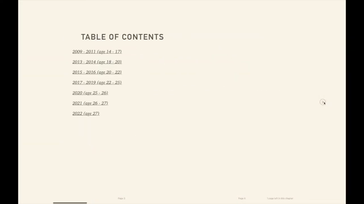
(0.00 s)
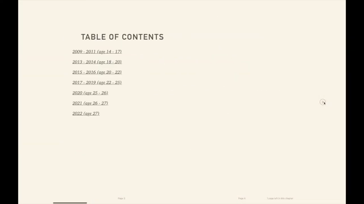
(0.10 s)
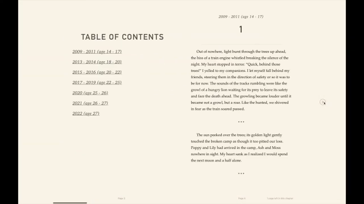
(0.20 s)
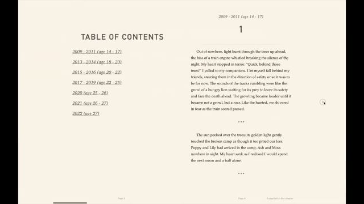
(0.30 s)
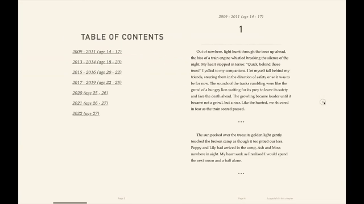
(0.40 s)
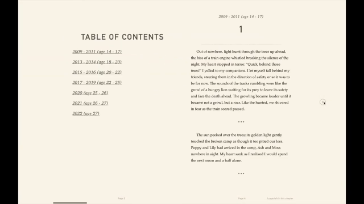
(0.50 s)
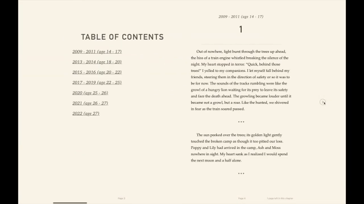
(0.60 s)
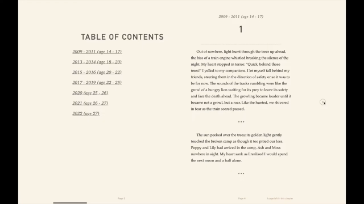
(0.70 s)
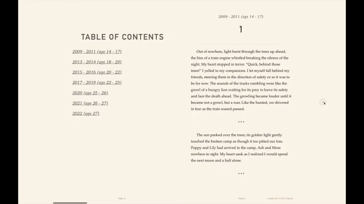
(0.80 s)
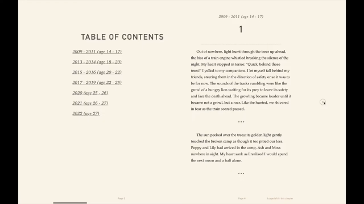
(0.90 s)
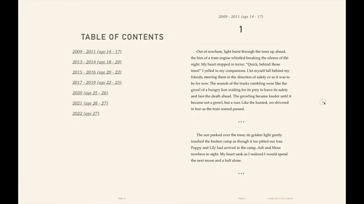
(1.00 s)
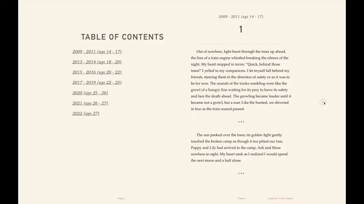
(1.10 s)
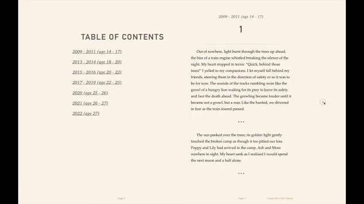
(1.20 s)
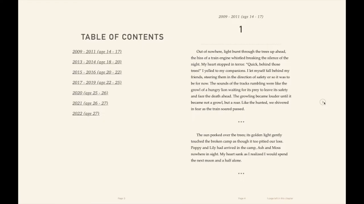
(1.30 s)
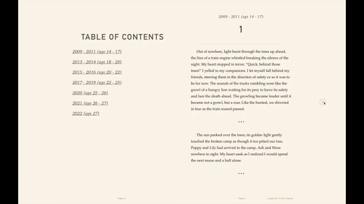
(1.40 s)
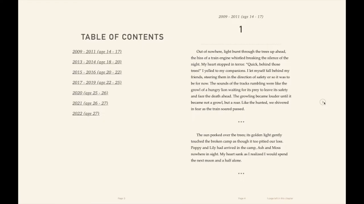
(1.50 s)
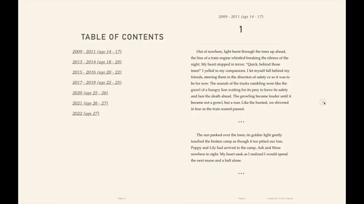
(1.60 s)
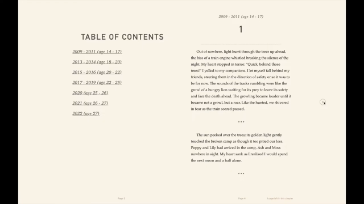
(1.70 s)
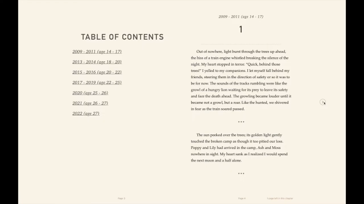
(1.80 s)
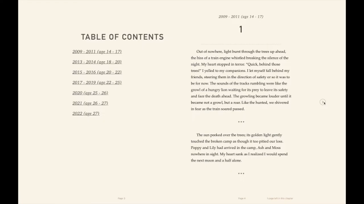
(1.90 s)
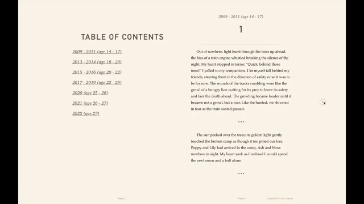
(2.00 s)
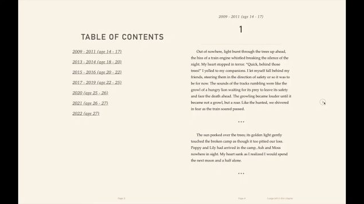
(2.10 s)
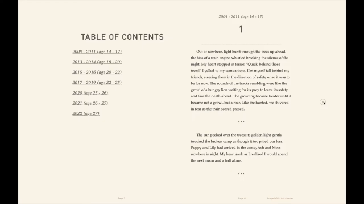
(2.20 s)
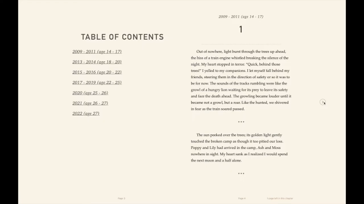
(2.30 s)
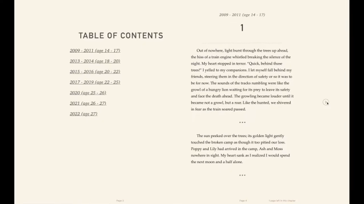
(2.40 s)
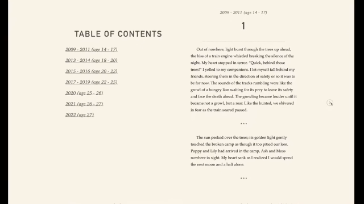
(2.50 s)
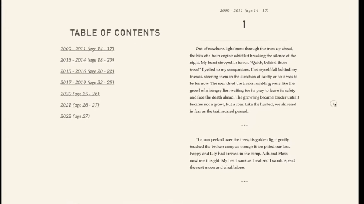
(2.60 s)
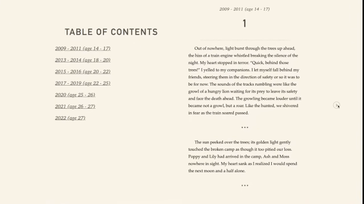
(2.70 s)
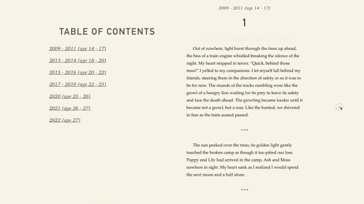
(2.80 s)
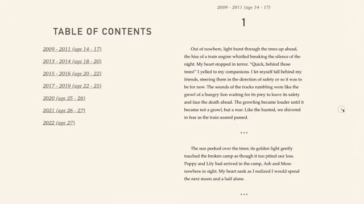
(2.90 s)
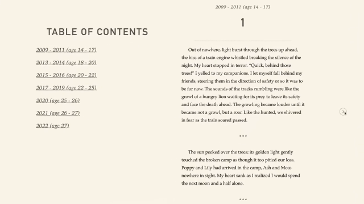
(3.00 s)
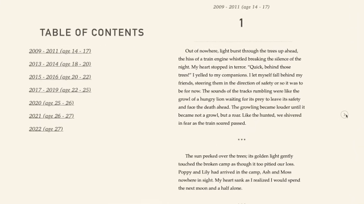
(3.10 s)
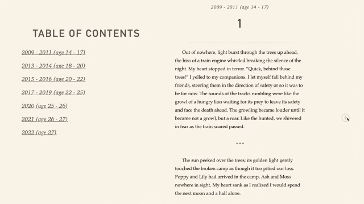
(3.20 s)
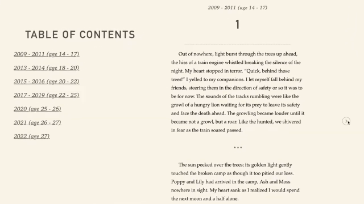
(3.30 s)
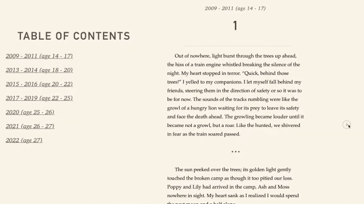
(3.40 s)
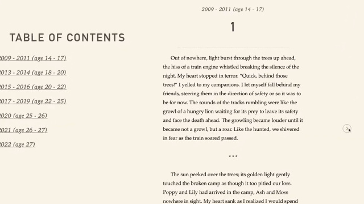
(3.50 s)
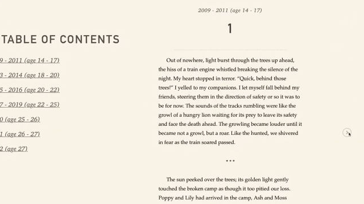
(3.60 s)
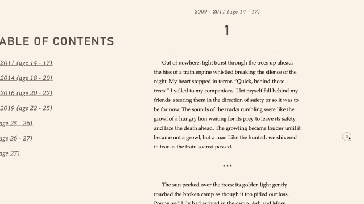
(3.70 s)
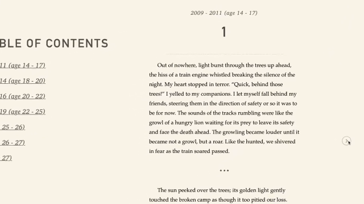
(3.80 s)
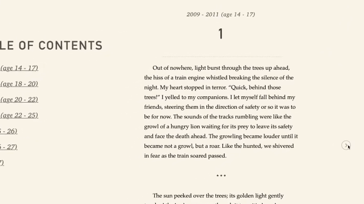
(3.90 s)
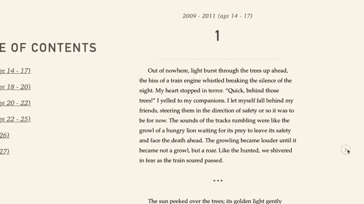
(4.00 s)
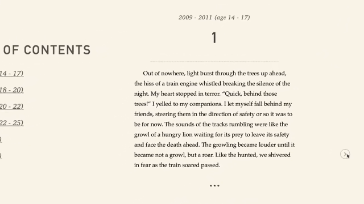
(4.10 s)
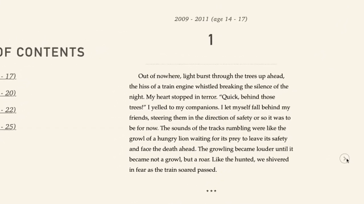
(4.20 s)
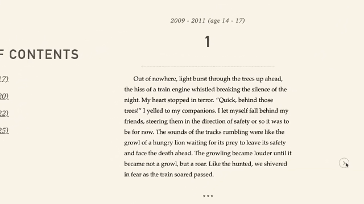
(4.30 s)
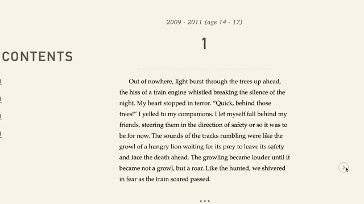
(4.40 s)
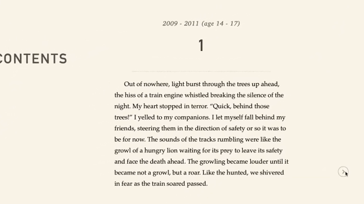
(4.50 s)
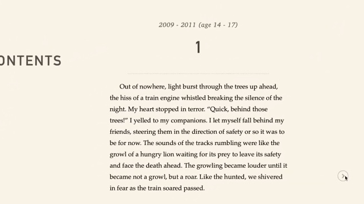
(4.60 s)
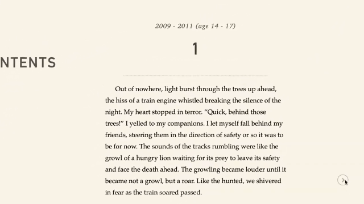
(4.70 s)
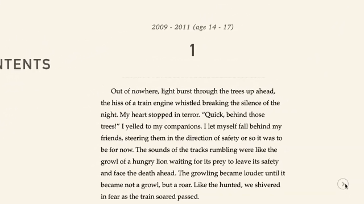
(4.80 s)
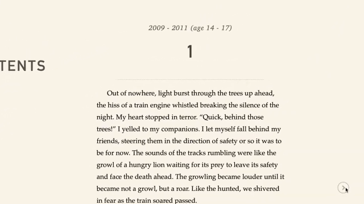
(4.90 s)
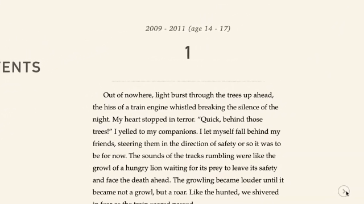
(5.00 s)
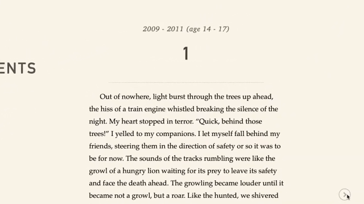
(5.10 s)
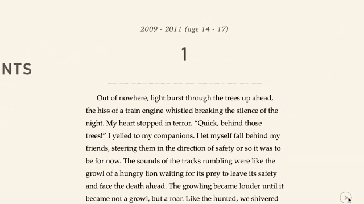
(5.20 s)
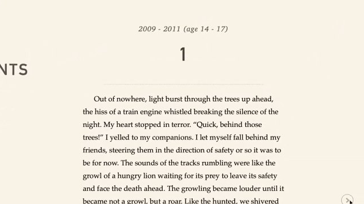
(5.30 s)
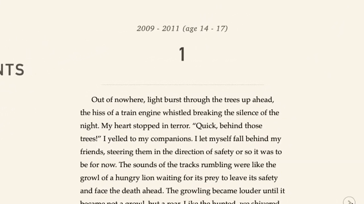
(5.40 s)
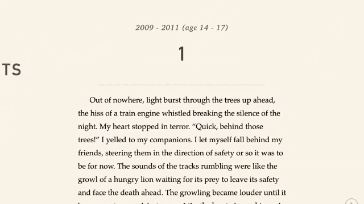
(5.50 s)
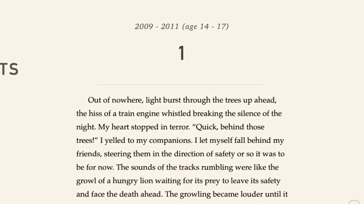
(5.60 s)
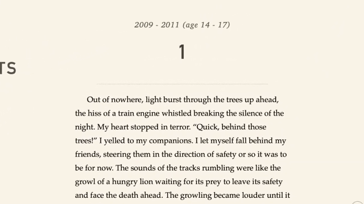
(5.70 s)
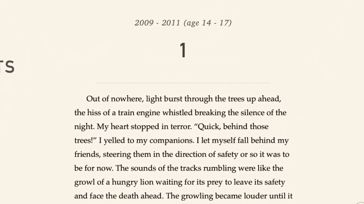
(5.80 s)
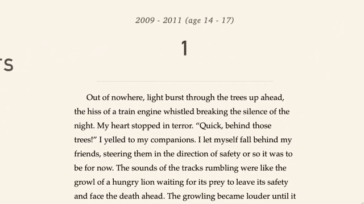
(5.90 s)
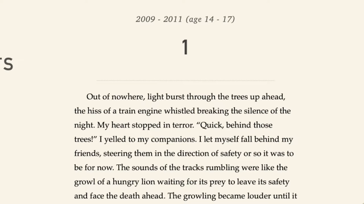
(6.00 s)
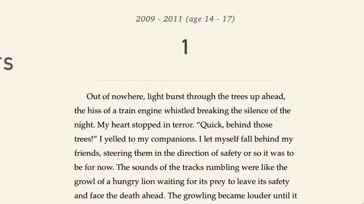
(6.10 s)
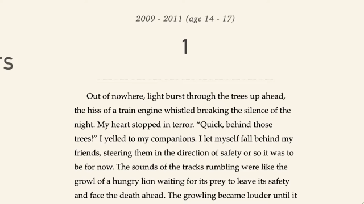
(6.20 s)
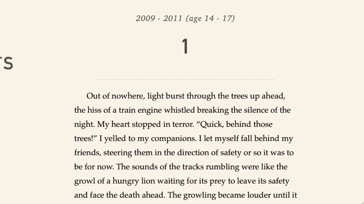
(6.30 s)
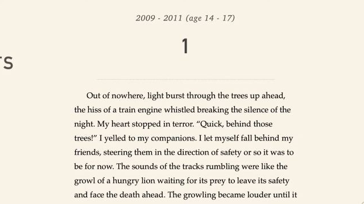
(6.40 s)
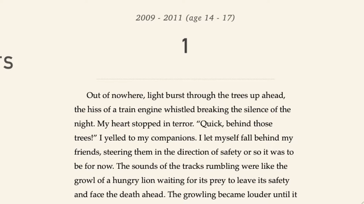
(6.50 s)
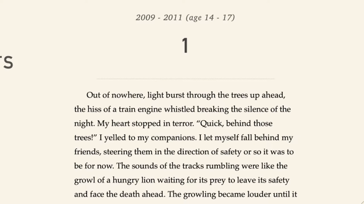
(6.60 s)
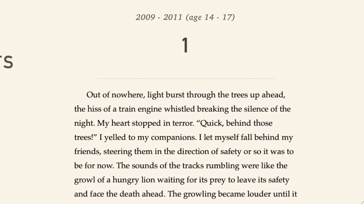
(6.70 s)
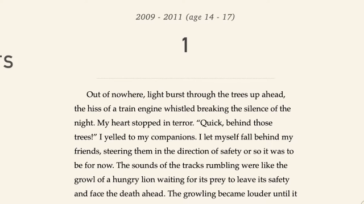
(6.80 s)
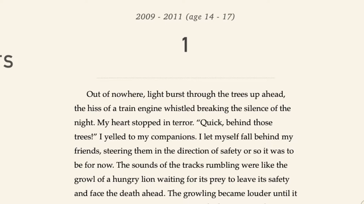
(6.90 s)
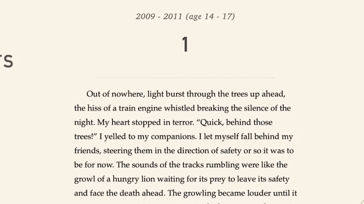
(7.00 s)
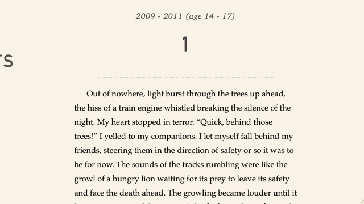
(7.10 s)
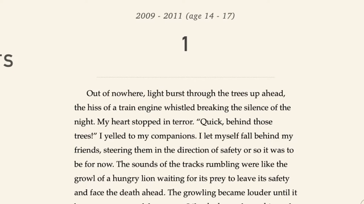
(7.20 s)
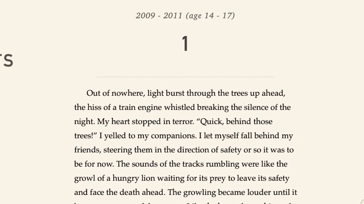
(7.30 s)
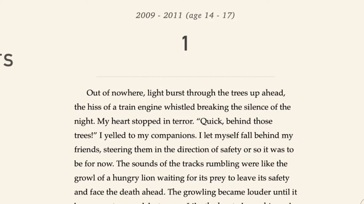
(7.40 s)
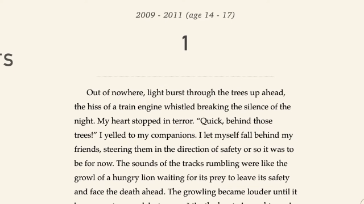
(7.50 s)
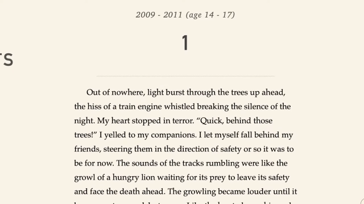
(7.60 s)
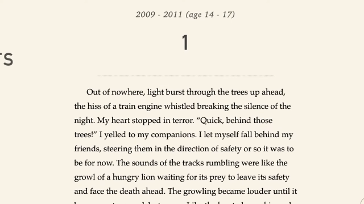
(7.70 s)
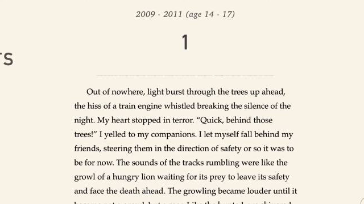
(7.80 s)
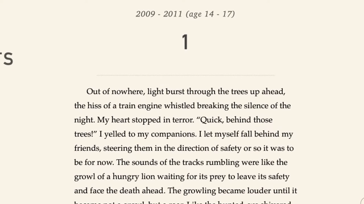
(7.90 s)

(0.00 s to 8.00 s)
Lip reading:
No face is visible, so there are no lips to read.